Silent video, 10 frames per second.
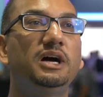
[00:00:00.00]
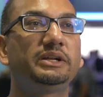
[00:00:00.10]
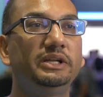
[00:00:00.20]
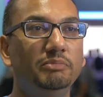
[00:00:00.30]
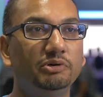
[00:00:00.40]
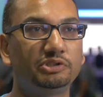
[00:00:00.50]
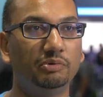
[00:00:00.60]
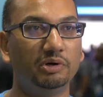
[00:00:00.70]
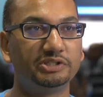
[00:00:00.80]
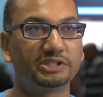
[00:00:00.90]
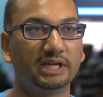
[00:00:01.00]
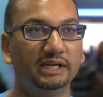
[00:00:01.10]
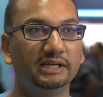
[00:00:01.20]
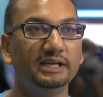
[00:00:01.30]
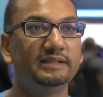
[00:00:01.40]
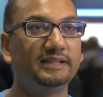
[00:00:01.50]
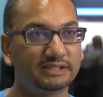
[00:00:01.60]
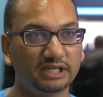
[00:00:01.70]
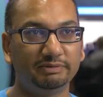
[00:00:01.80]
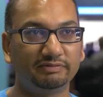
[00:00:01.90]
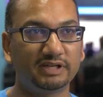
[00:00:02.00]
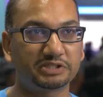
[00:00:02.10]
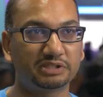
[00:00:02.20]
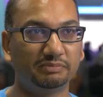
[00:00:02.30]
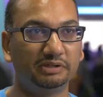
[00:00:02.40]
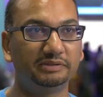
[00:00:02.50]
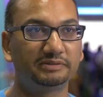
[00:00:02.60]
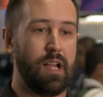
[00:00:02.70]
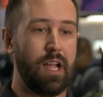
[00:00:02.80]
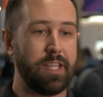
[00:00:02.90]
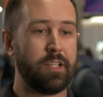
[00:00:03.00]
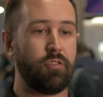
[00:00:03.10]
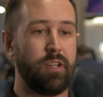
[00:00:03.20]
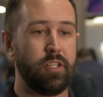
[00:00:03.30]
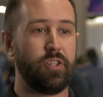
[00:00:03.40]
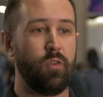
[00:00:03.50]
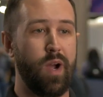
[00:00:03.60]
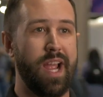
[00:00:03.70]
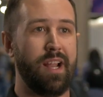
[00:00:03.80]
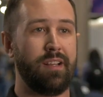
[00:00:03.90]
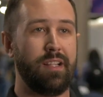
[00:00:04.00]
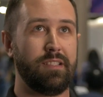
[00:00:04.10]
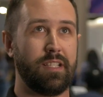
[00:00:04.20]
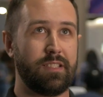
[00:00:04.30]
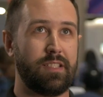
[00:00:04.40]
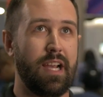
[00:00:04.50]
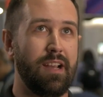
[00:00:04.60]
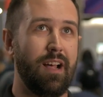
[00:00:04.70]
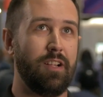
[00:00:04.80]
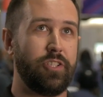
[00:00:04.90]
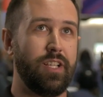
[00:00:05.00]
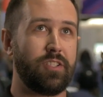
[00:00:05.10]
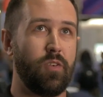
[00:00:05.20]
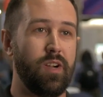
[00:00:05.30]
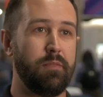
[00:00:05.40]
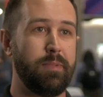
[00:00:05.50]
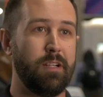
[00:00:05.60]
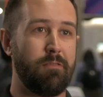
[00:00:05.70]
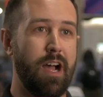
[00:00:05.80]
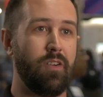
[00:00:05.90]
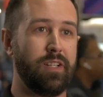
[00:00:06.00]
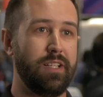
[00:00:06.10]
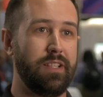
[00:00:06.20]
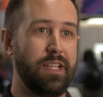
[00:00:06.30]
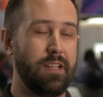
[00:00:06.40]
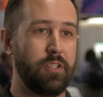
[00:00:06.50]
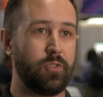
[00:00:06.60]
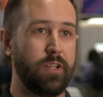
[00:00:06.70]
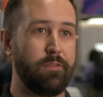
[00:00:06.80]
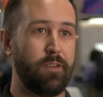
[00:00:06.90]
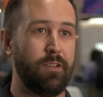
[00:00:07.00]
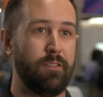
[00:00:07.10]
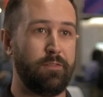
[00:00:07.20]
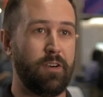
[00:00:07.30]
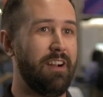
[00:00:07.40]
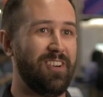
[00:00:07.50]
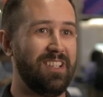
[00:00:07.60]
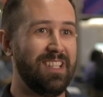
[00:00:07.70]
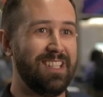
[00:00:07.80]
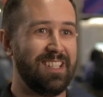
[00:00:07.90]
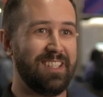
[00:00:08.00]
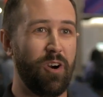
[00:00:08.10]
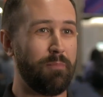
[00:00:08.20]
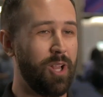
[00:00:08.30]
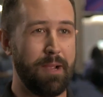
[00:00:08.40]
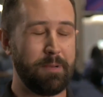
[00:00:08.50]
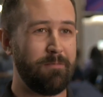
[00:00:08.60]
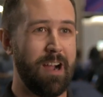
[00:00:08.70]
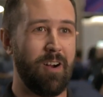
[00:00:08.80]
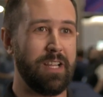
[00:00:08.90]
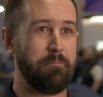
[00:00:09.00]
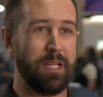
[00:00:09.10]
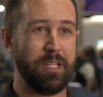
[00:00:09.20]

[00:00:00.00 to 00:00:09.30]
targeted more towards that type of customer. I think traditional WAN is a technology that's going to be around in the industry for forever. Normal IP routing,